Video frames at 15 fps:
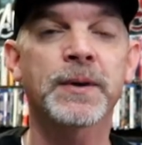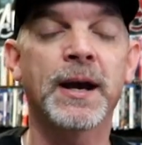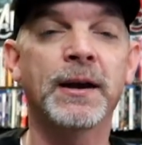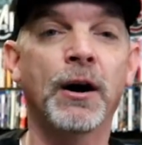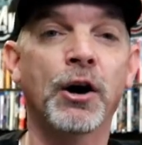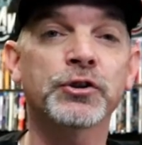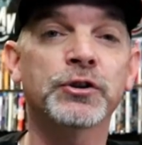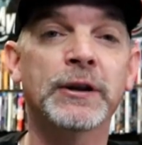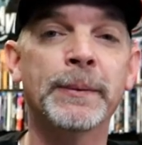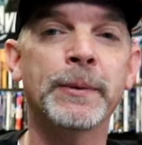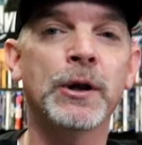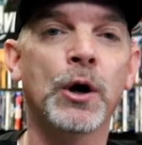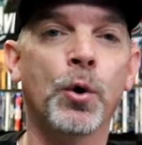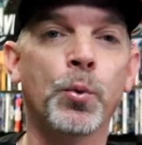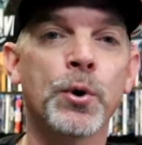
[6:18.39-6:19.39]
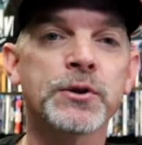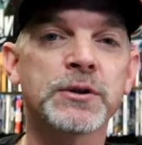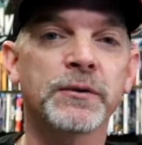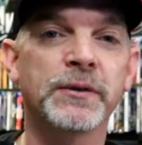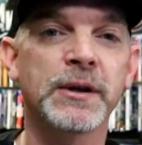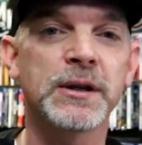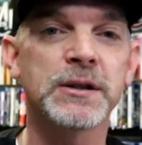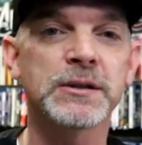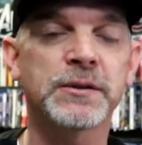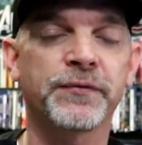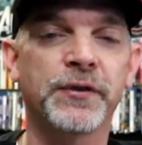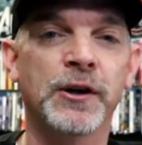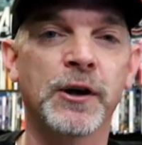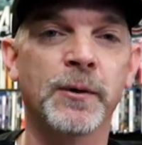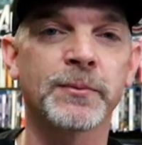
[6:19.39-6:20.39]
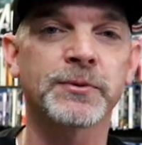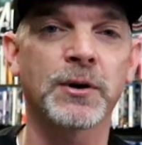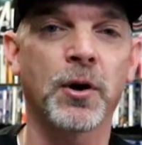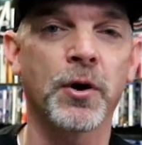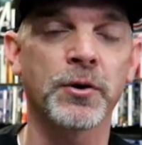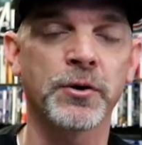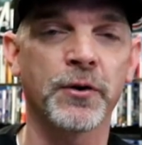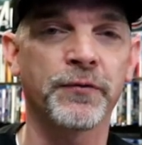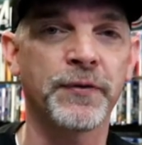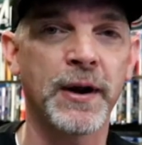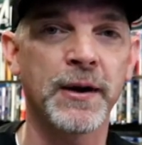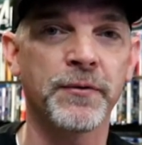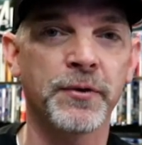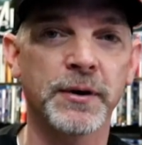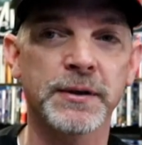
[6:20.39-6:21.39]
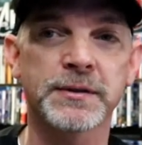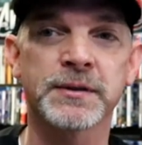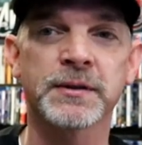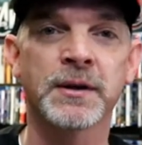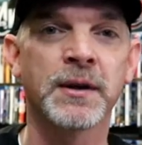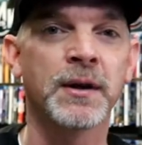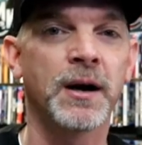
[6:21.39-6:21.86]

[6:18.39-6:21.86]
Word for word: and also let me know which of these films are your favorites.